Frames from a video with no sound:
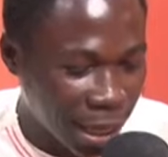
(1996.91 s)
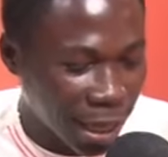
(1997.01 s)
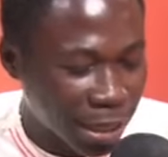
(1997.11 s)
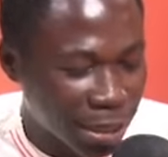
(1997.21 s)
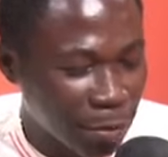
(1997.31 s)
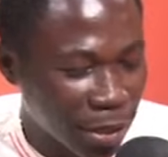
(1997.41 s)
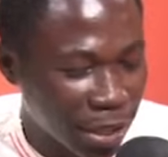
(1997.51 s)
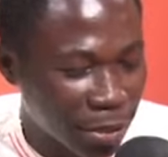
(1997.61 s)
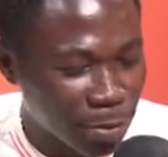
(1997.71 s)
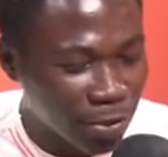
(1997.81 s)
It's
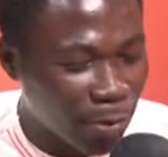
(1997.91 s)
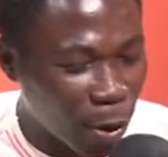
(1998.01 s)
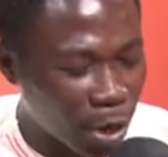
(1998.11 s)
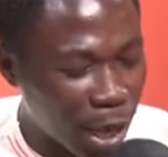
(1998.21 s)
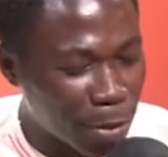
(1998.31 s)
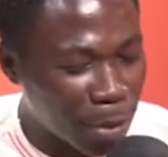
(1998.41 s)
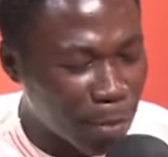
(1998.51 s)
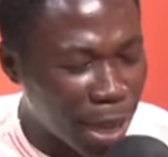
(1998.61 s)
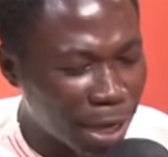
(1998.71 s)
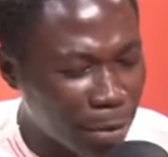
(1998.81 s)
me before now me
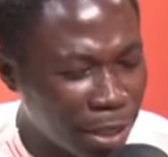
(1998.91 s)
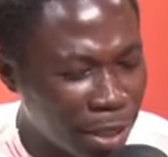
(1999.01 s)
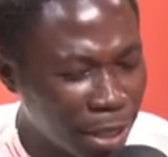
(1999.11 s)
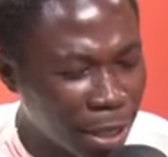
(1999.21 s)
beba now me